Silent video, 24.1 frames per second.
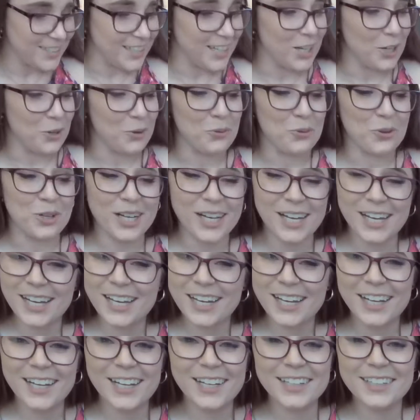
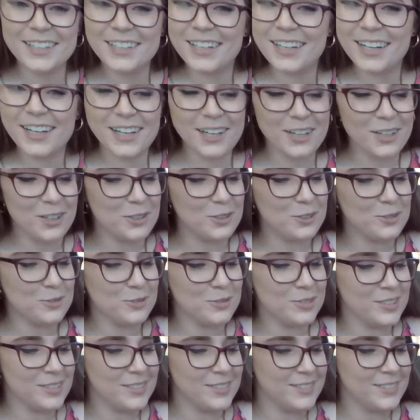Okay, now
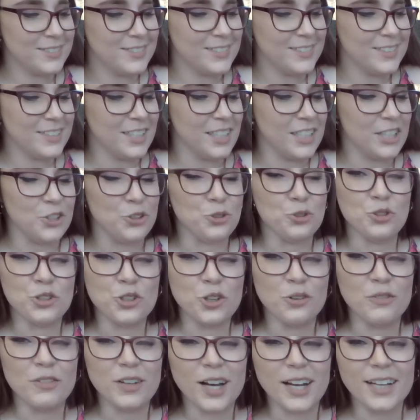you should
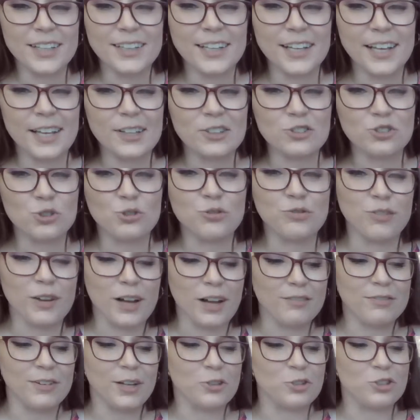have gotten the answer
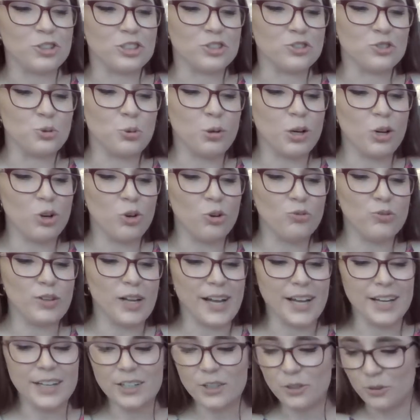512.
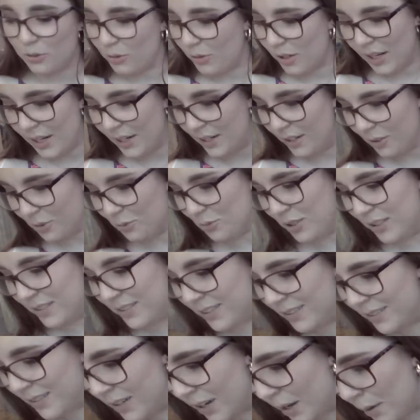I know. This
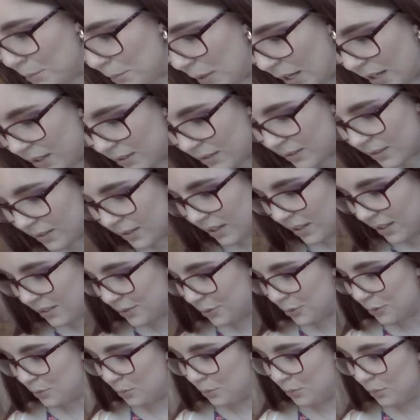is not math class.